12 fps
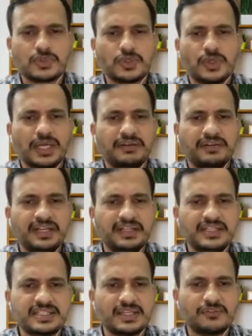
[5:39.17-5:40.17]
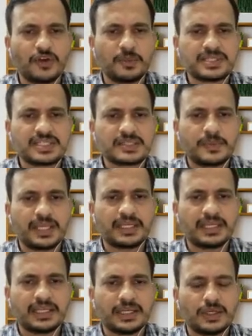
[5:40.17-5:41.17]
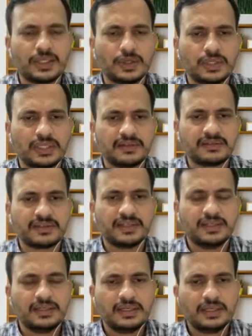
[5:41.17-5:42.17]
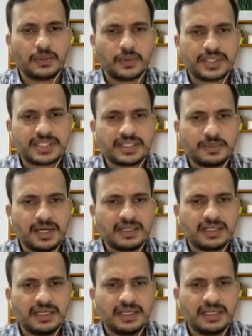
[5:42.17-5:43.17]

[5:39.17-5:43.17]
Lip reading: So you can read these informations by clicking on this question mark.